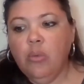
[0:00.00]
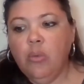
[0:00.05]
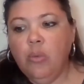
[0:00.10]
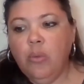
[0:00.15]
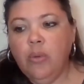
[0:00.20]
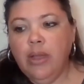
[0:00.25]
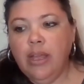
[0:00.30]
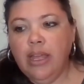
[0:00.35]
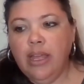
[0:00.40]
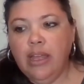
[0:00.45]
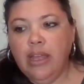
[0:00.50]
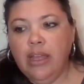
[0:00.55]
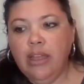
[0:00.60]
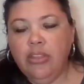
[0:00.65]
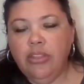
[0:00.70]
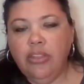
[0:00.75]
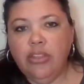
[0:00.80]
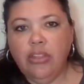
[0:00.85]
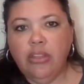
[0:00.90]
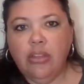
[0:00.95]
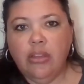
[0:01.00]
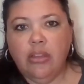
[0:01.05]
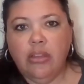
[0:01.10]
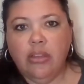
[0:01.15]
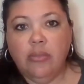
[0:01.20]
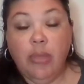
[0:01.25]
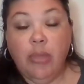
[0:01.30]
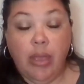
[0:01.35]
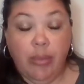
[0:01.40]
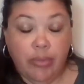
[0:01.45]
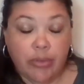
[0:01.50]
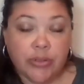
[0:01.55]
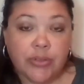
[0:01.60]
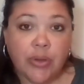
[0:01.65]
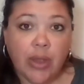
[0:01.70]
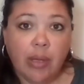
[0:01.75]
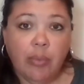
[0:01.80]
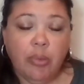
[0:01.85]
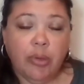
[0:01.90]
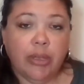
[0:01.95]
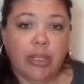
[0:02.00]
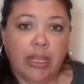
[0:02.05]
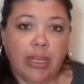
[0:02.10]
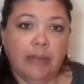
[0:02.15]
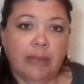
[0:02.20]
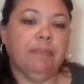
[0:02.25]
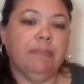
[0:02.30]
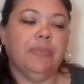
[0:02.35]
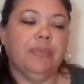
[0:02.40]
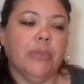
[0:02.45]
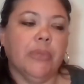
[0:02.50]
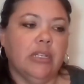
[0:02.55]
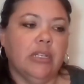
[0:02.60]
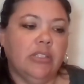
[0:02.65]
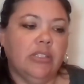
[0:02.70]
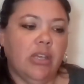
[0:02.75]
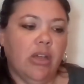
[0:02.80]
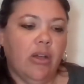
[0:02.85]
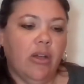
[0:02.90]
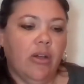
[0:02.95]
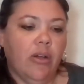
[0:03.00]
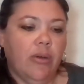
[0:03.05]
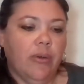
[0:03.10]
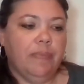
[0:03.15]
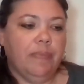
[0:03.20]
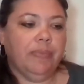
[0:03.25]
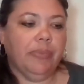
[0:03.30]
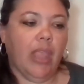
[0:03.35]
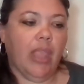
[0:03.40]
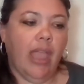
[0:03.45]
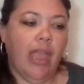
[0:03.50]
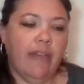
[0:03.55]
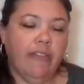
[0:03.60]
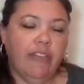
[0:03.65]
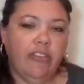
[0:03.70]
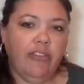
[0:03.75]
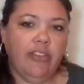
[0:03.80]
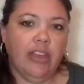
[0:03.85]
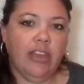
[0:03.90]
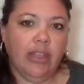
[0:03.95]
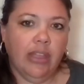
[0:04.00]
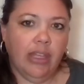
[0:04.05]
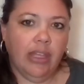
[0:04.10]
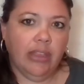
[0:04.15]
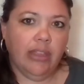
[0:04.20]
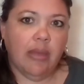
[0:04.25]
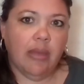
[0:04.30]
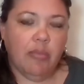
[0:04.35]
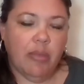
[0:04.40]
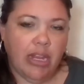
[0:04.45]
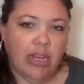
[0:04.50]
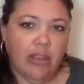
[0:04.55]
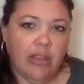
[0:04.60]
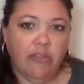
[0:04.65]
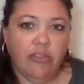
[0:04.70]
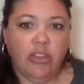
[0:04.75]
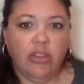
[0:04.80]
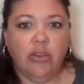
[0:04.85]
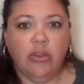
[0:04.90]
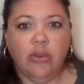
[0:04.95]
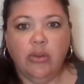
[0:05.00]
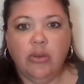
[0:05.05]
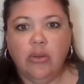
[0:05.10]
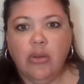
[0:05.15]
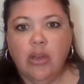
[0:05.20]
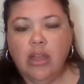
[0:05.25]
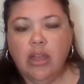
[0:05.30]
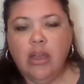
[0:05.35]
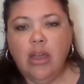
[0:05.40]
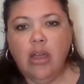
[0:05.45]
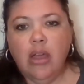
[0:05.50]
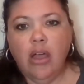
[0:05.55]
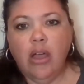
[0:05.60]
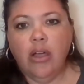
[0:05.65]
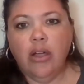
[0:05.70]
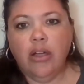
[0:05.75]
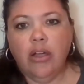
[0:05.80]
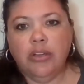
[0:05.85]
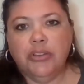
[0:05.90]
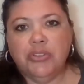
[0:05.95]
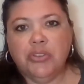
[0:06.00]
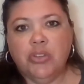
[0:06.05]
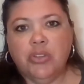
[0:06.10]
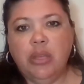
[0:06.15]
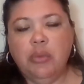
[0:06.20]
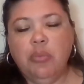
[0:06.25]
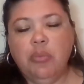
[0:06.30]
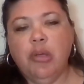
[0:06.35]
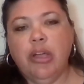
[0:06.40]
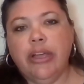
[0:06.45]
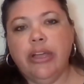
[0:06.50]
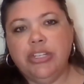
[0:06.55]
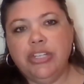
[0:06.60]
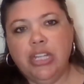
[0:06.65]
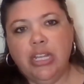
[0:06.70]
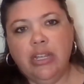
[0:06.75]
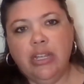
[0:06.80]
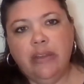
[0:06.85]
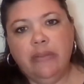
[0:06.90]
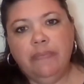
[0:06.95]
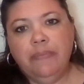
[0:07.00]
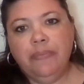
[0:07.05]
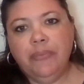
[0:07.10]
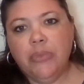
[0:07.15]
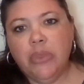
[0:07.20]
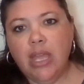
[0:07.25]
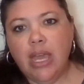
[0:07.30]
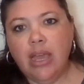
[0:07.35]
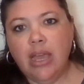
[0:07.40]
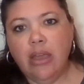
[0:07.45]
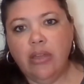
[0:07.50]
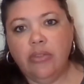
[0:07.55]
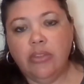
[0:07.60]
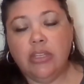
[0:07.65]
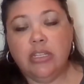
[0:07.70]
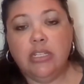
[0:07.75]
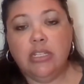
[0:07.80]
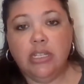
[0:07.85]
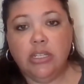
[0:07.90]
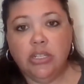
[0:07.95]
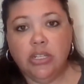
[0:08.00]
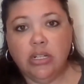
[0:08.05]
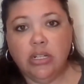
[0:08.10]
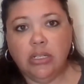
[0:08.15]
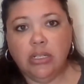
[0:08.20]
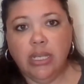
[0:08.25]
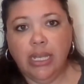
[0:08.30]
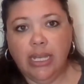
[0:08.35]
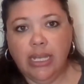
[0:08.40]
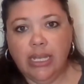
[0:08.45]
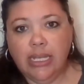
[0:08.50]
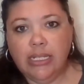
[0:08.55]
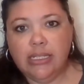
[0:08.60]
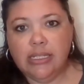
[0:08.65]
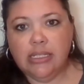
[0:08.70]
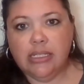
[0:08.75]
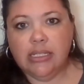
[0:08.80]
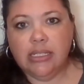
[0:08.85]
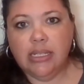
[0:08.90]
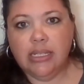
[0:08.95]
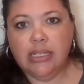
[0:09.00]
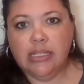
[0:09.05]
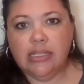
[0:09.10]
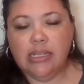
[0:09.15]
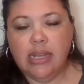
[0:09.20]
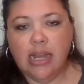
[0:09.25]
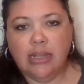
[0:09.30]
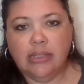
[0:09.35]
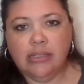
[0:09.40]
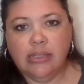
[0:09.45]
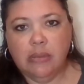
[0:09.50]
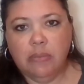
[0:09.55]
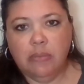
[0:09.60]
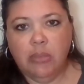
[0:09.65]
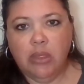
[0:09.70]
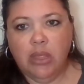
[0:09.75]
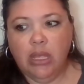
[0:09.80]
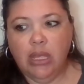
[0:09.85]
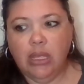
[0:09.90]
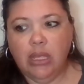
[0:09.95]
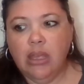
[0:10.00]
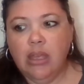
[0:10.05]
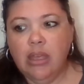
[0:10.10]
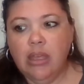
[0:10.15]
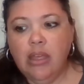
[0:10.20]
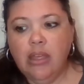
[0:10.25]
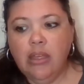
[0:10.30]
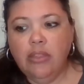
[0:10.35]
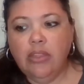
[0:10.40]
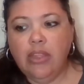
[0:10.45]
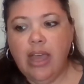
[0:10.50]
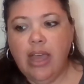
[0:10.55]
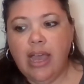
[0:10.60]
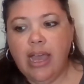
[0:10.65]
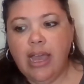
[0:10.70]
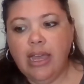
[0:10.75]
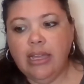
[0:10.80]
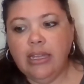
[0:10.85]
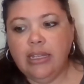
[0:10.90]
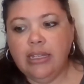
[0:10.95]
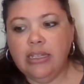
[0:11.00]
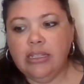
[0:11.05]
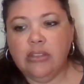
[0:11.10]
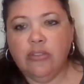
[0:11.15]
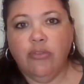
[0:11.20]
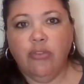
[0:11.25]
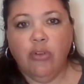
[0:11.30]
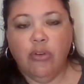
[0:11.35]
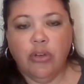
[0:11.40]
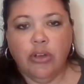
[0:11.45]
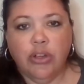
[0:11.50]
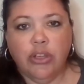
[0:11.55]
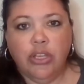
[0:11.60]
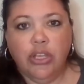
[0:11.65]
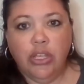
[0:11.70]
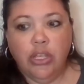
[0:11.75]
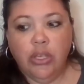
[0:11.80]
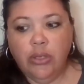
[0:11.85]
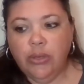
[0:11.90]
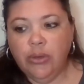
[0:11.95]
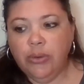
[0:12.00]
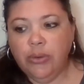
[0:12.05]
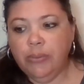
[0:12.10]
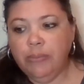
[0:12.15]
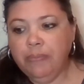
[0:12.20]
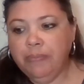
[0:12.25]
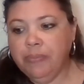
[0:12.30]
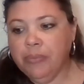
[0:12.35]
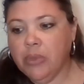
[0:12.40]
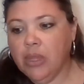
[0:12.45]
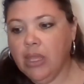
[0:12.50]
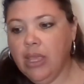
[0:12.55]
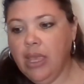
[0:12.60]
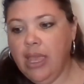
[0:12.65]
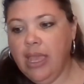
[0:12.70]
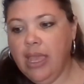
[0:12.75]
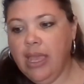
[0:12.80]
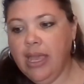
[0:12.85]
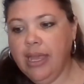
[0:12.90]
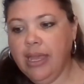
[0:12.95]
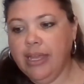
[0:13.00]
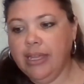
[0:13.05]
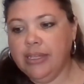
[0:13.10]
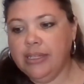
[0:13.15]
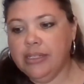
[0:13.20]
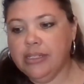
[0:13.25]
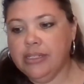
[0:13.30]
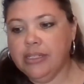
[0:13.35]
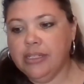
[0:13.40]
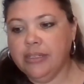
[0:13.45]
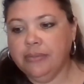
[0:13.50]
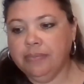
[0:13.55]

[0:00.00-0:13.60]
with paper scrapbooking. So I have a feeling that many of you are under the impression that the digital kits is not something that is for you and